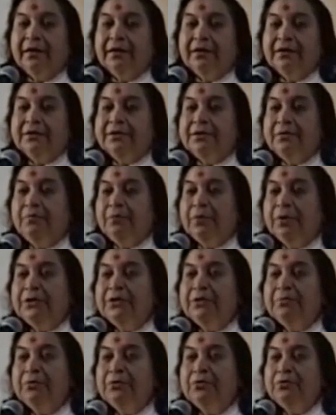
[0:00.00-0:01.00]
It's
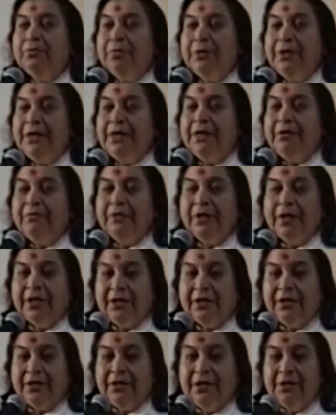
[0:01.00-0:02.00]
impossible to believe
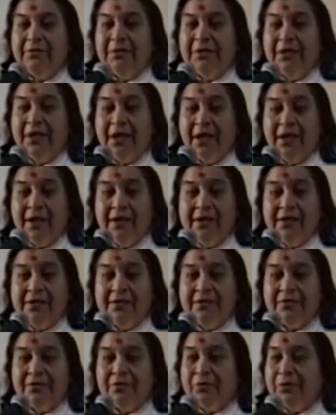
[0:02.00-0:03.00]
that even the
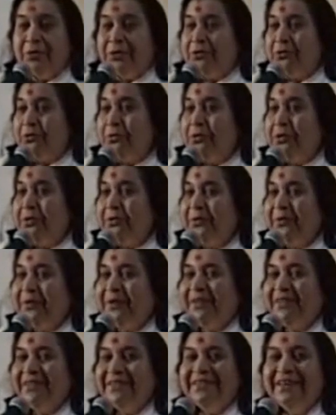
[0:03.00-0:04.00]
English, who were so
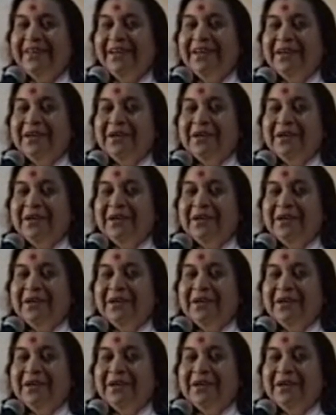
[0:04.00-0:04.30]
difficult